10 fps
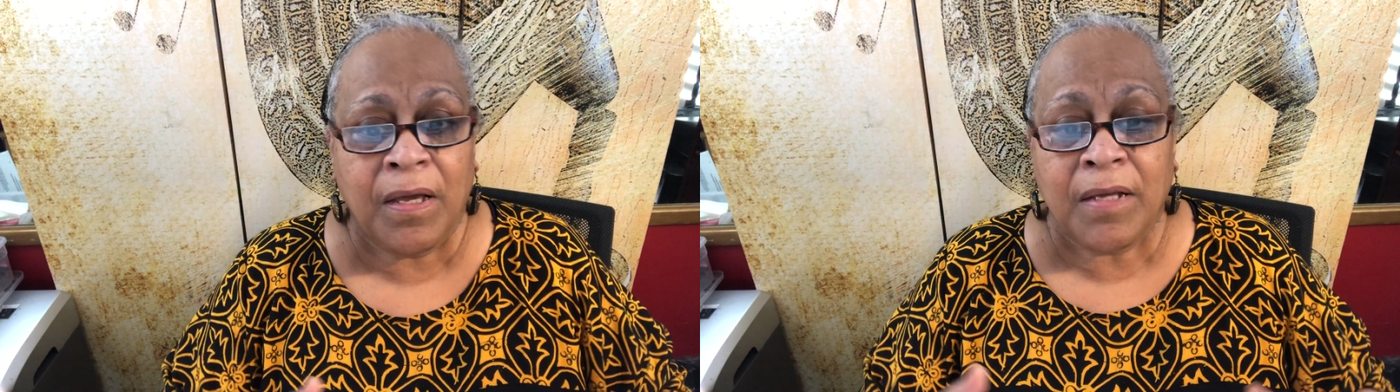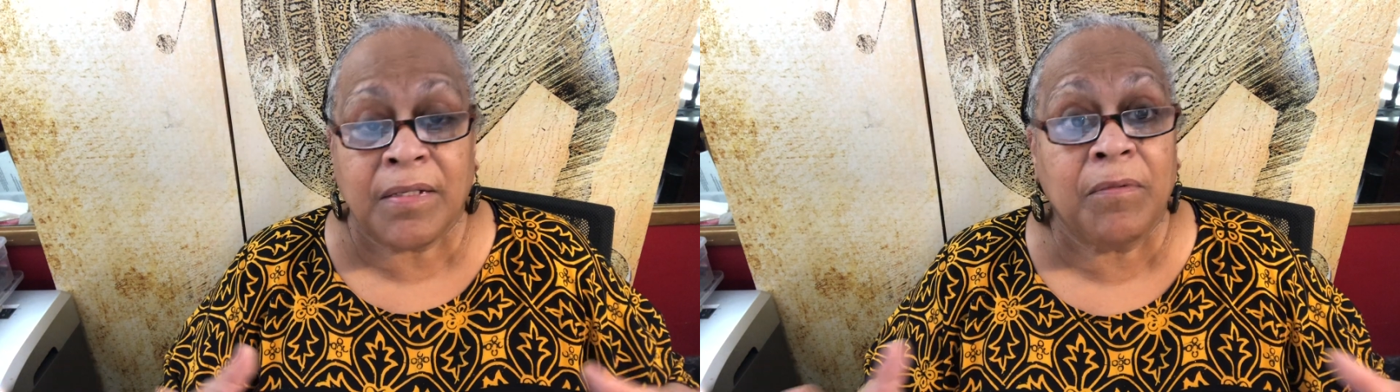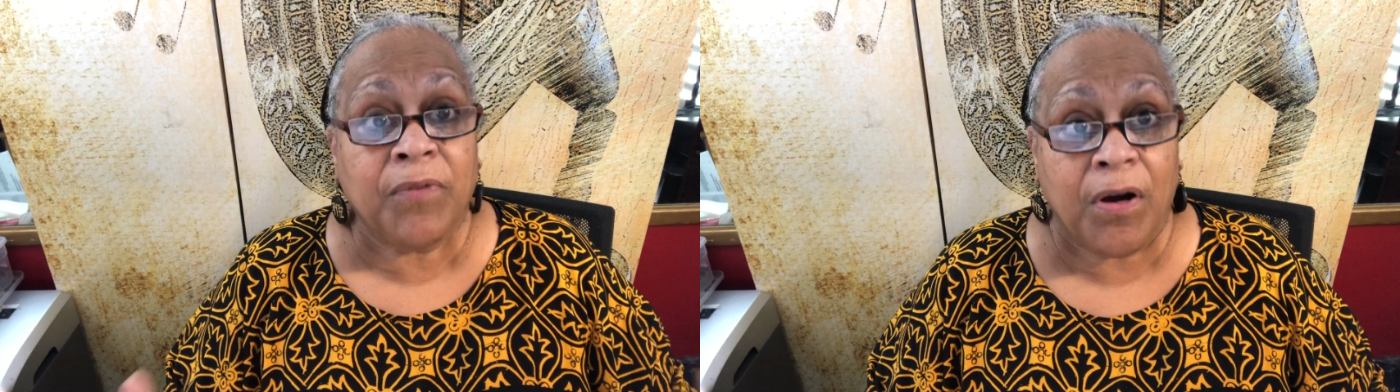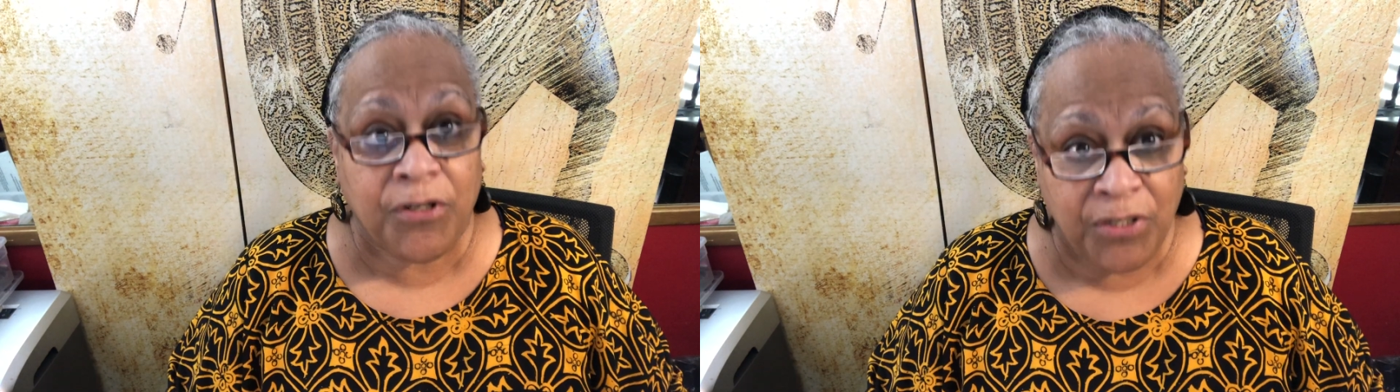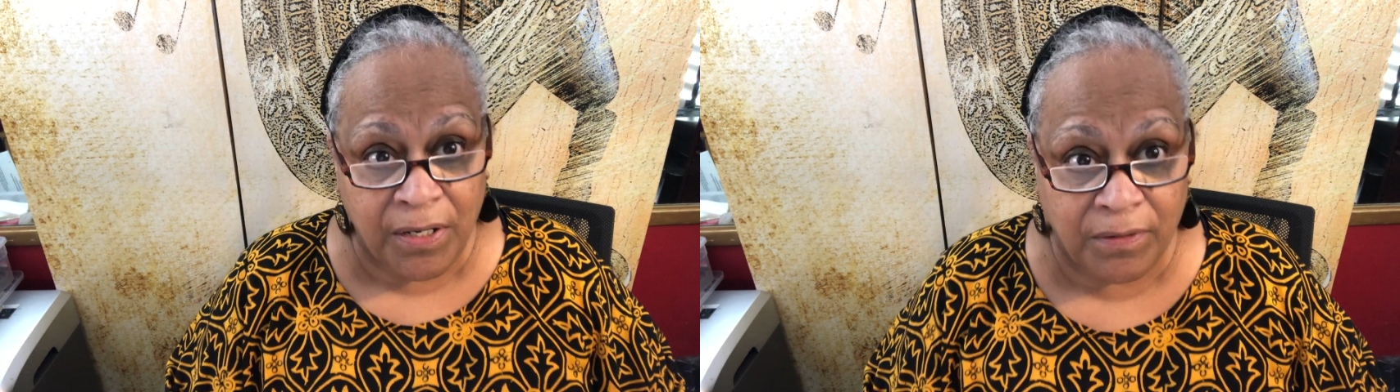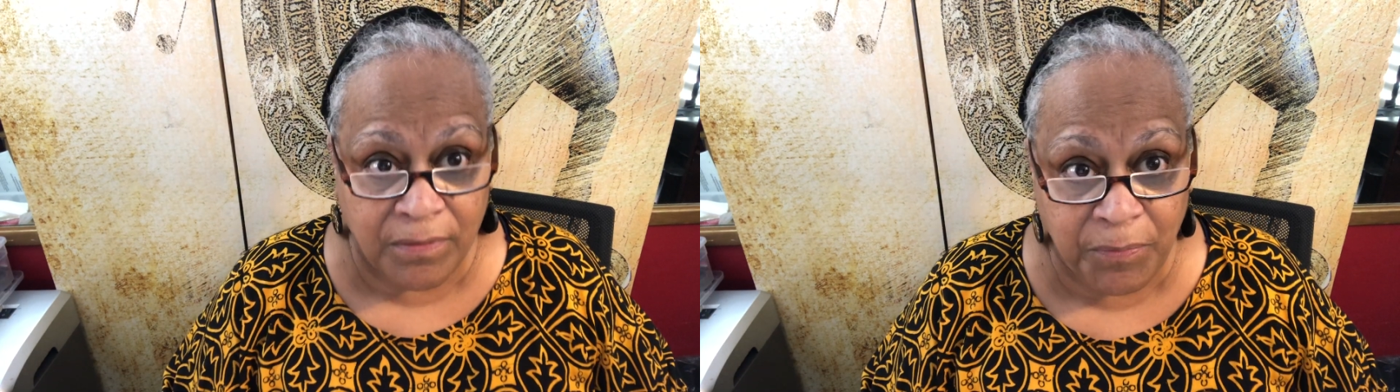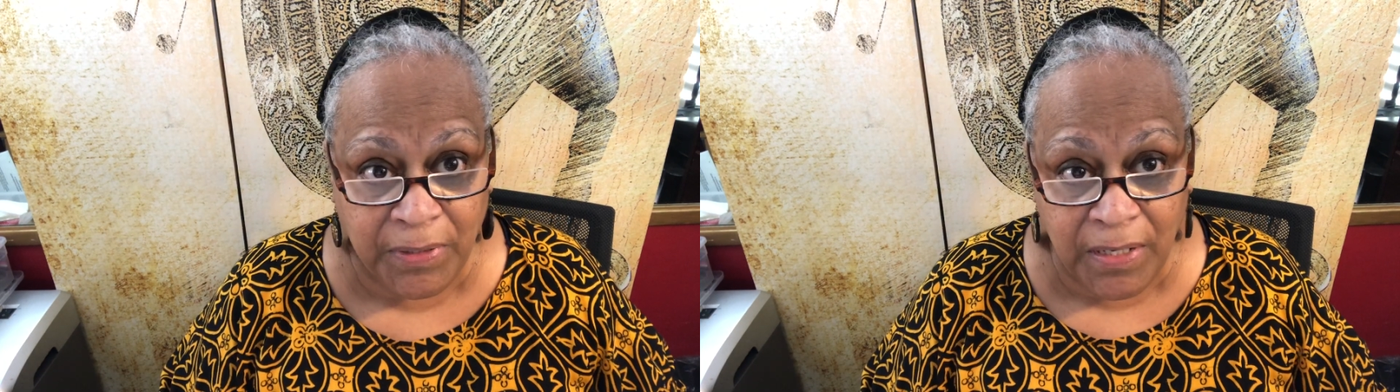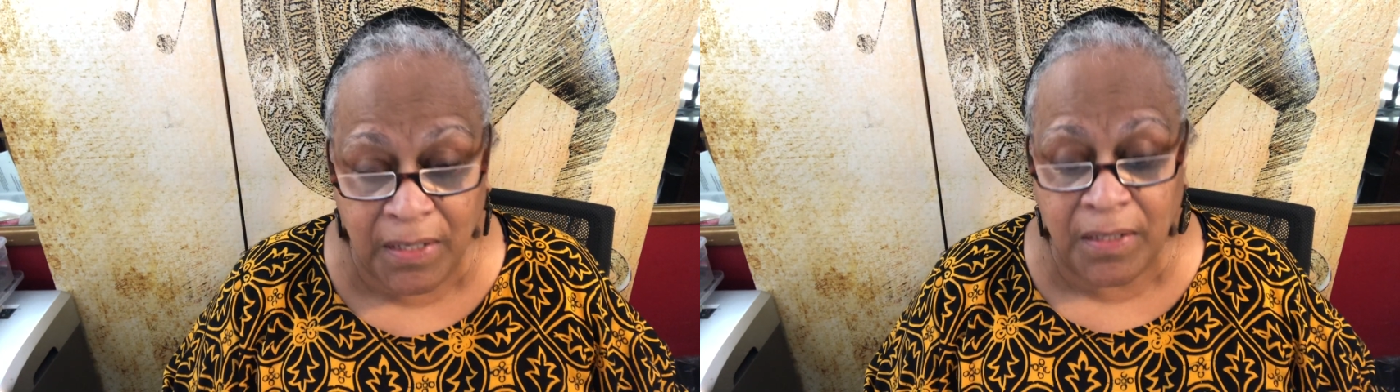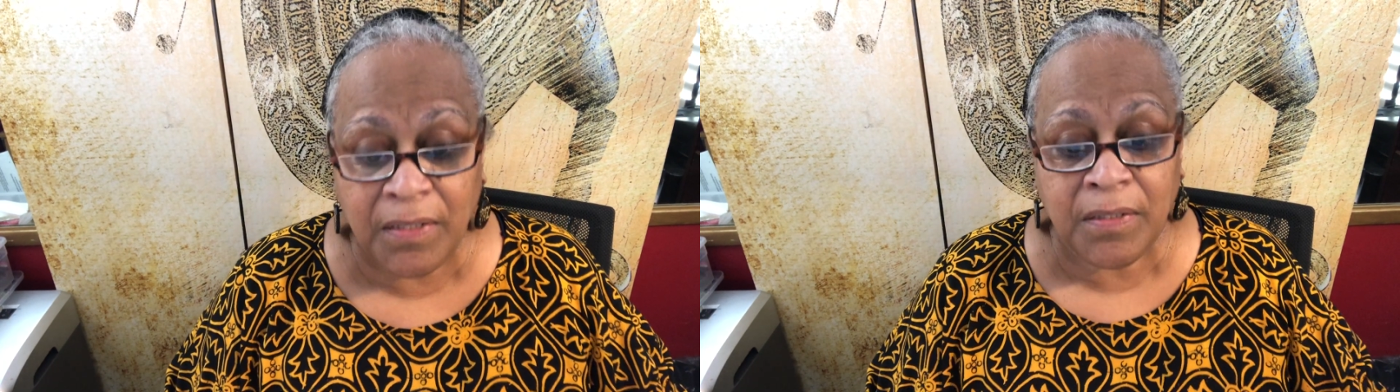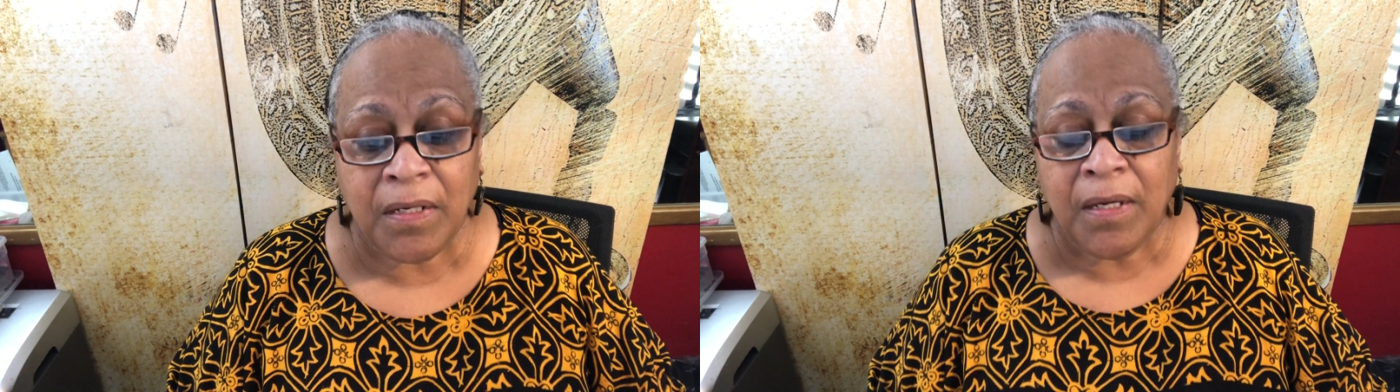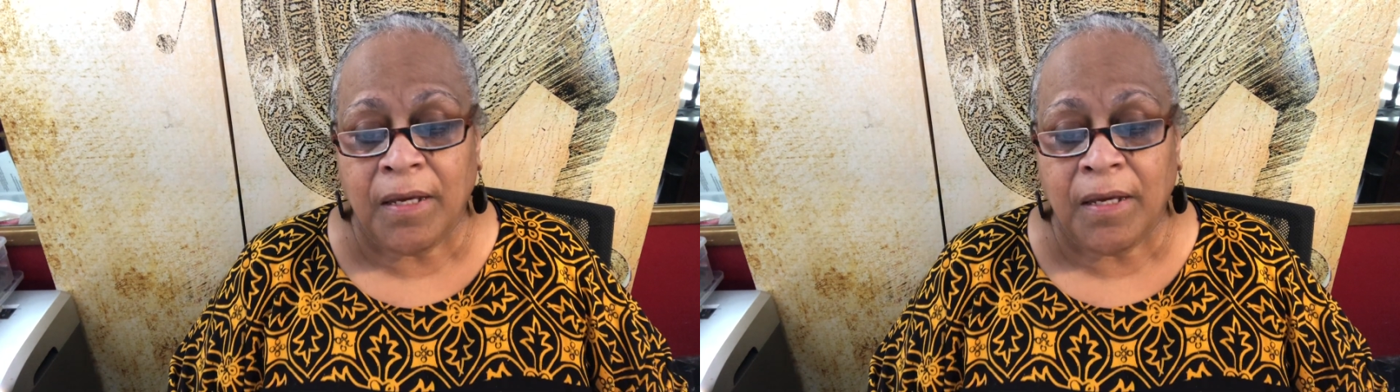some of our channels, because